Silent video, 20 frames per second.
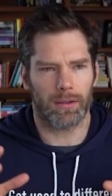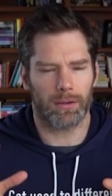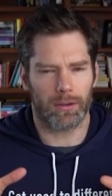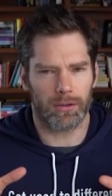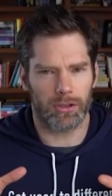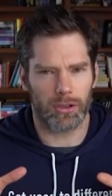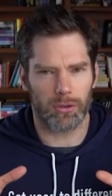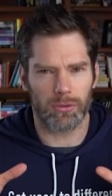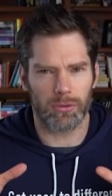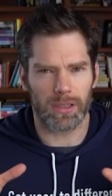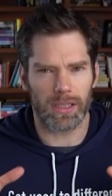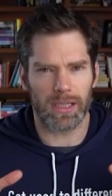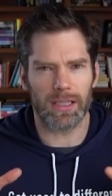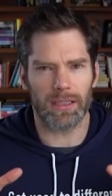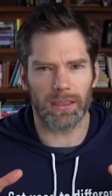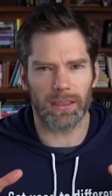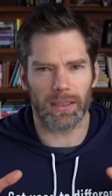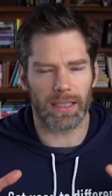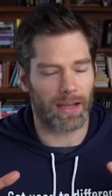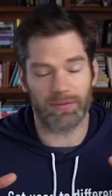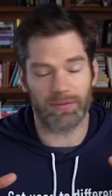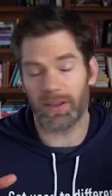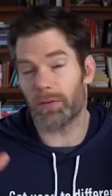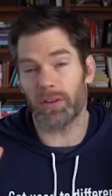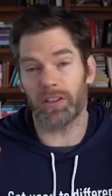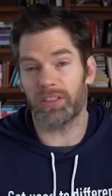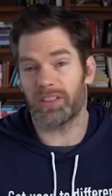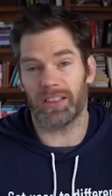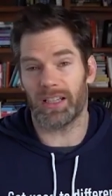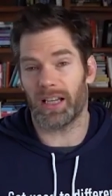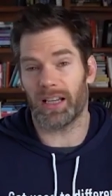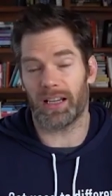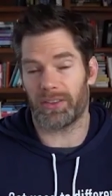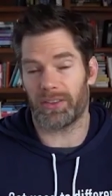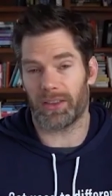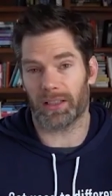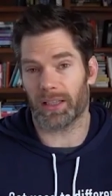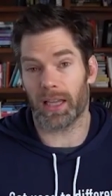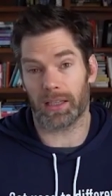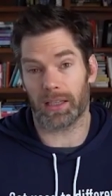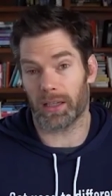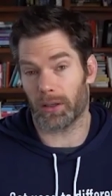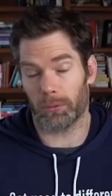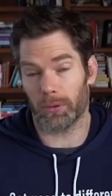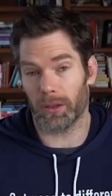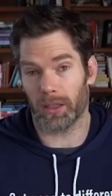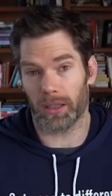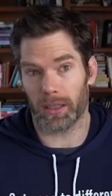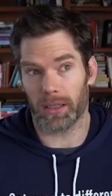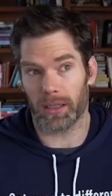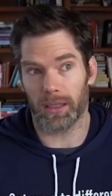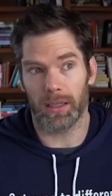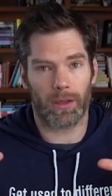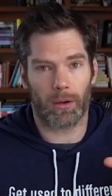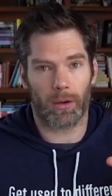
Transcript: uniquely I've never seen anything like it really.